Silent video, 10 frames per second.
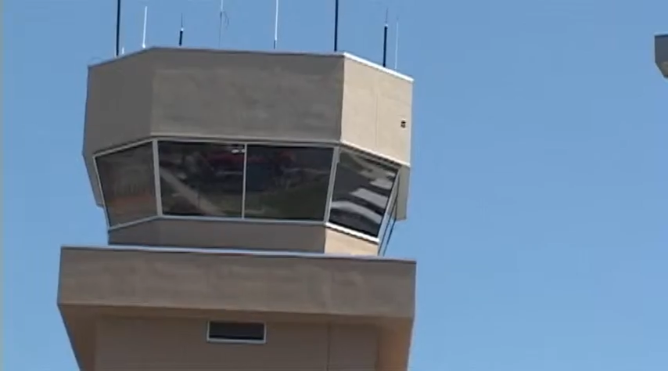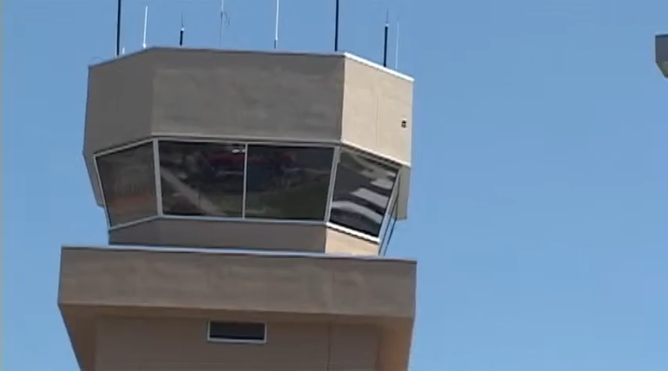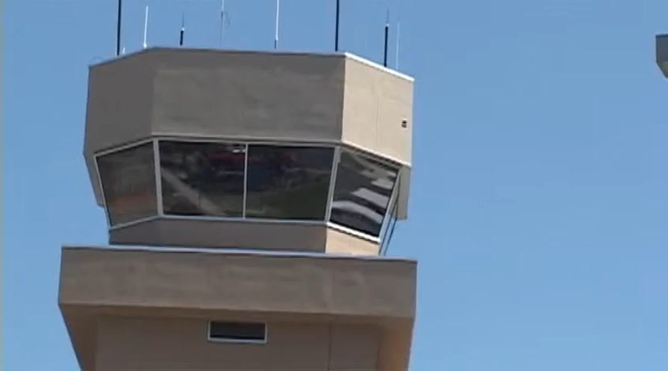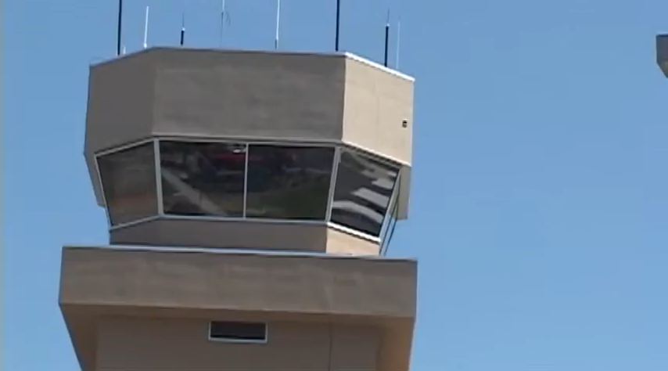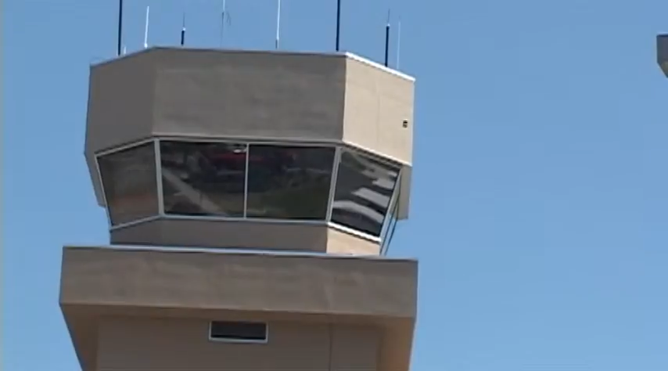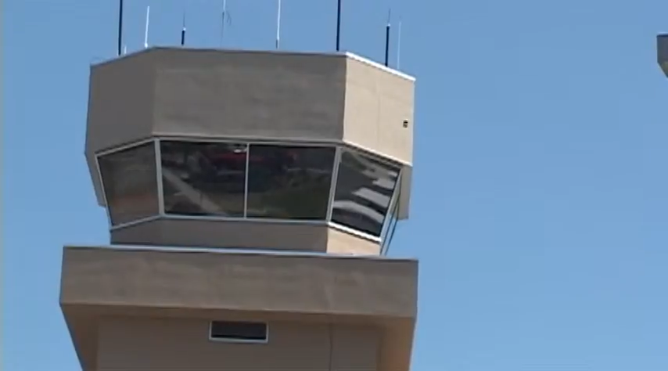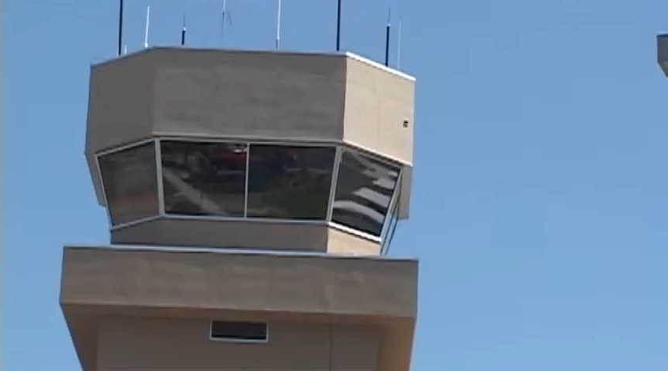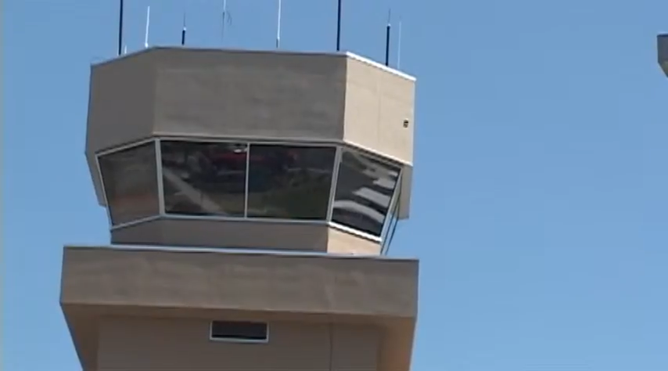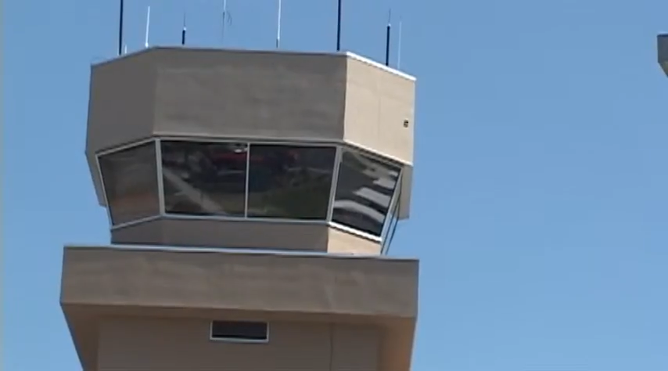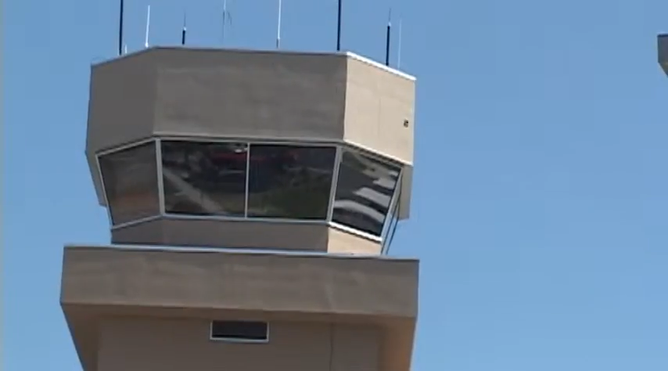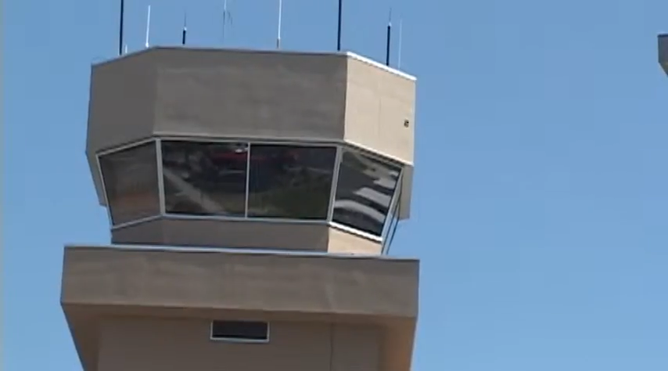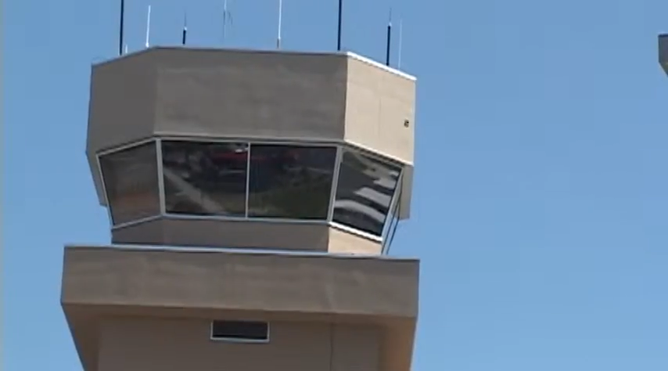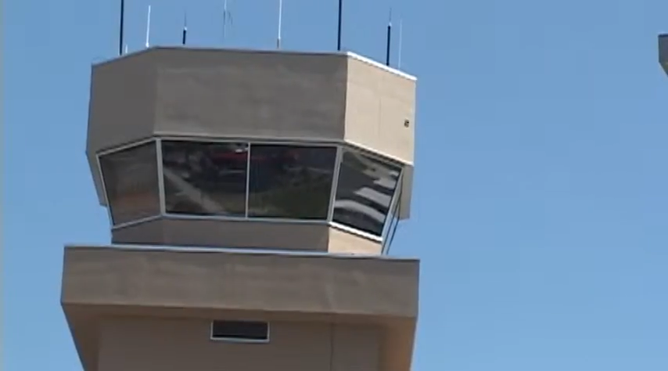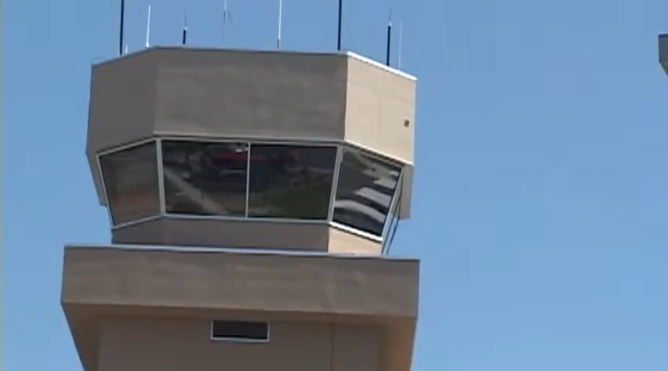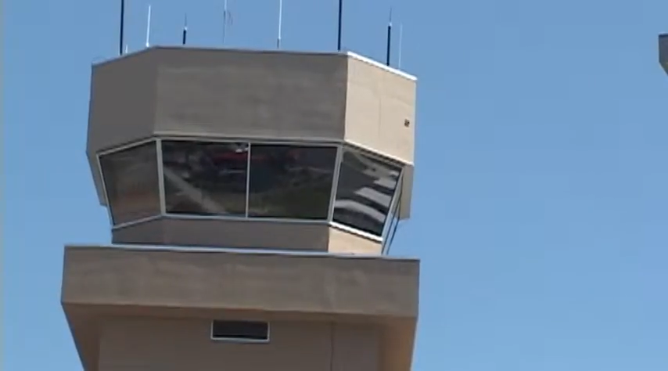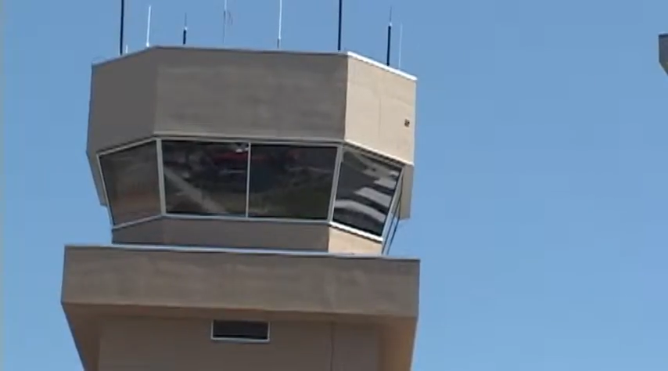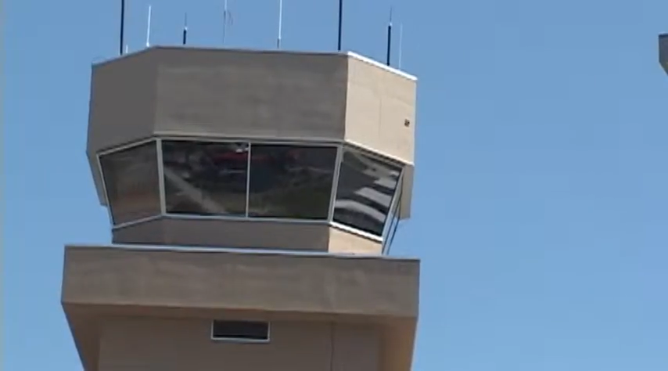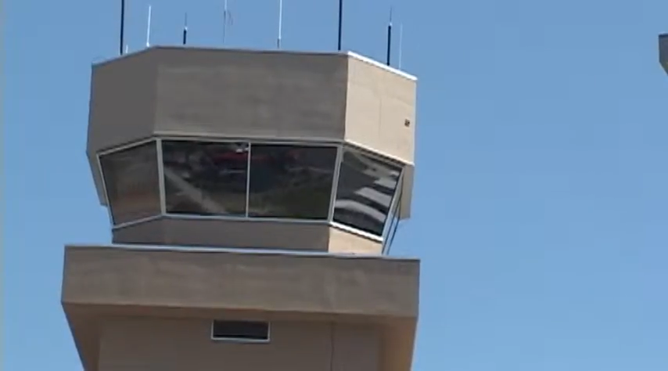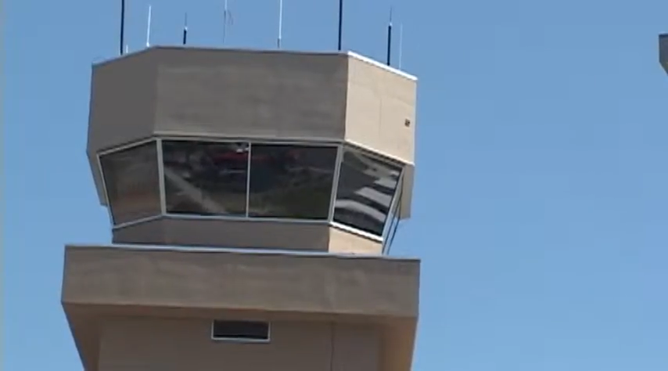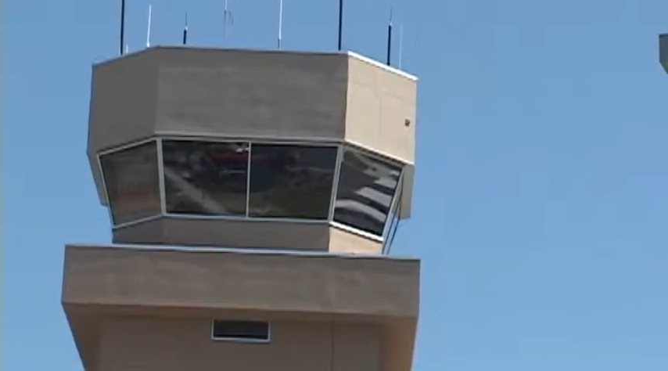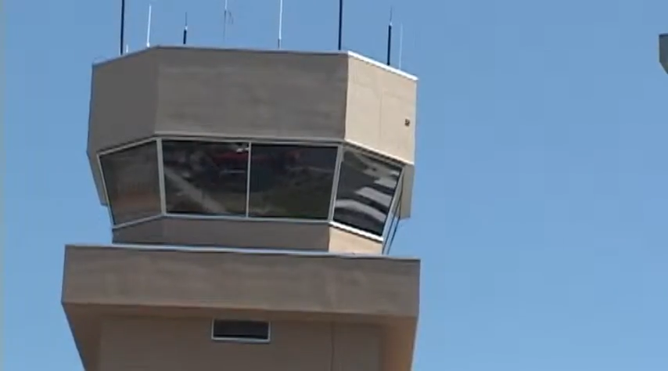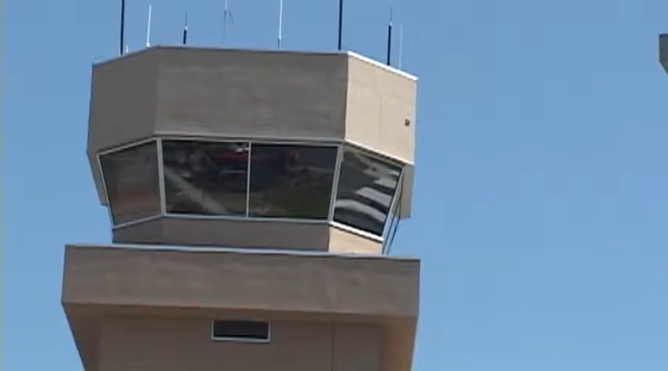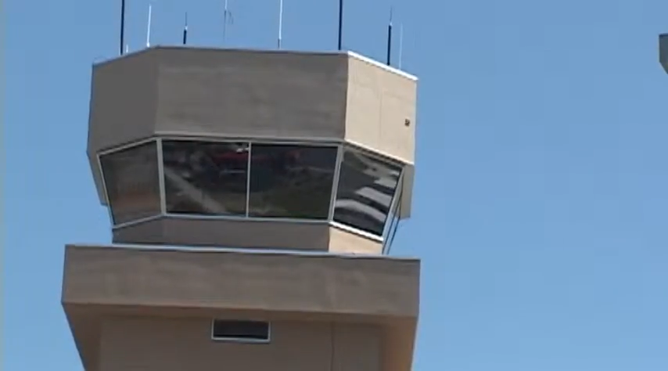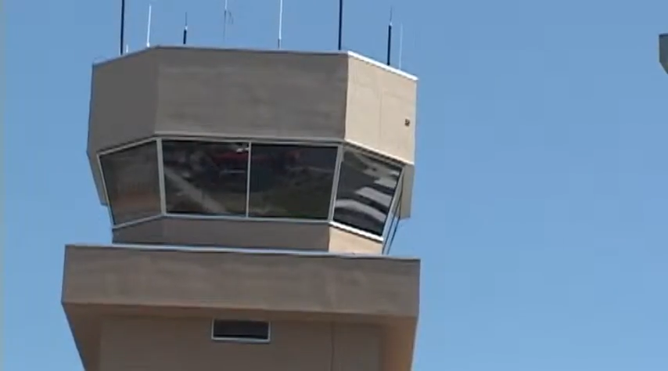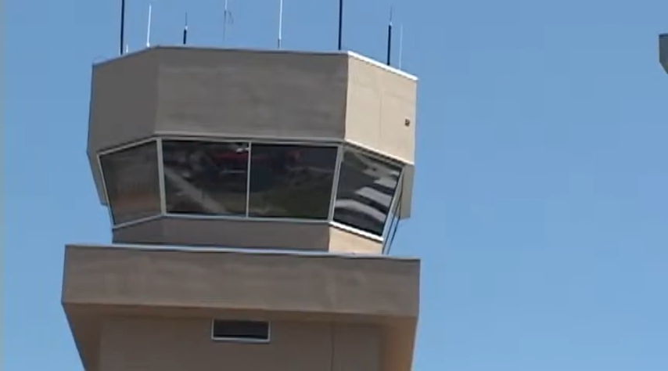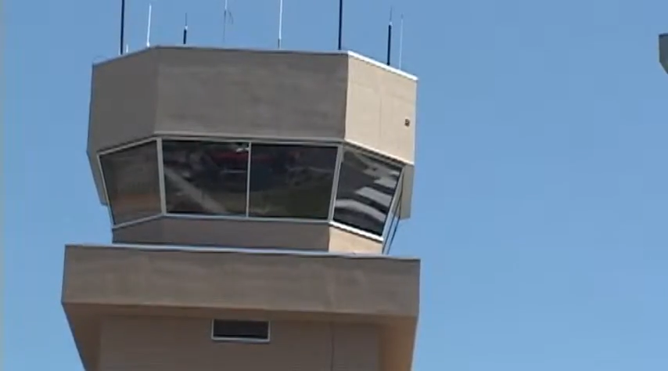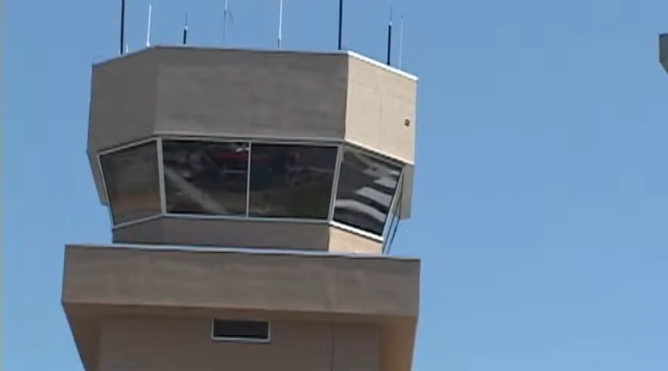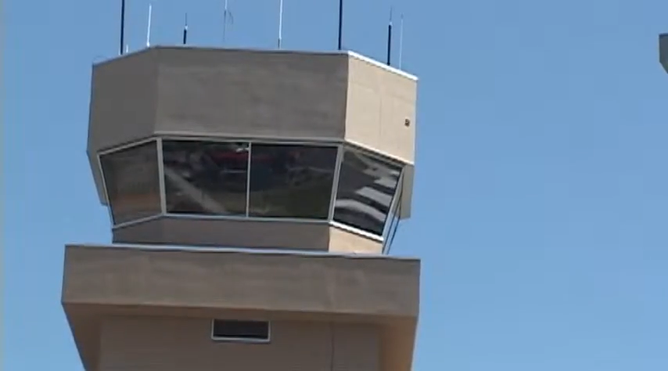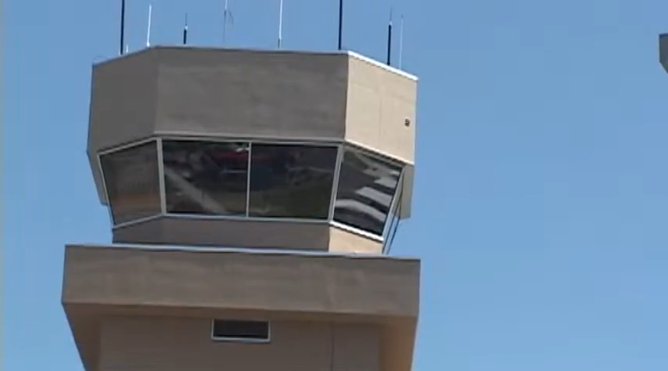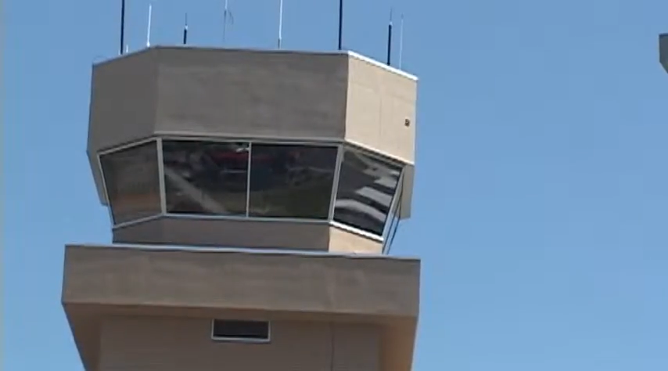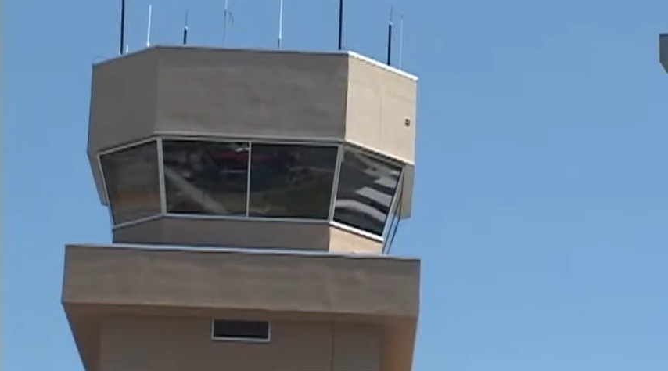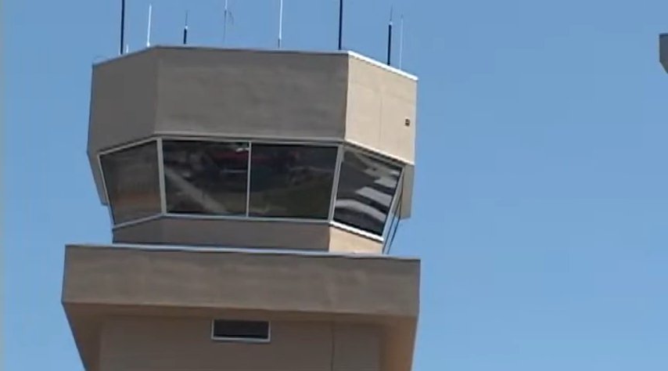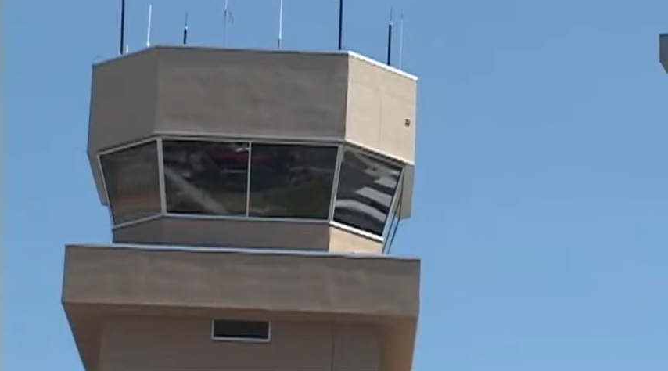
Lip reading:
[unreadable: no face in view]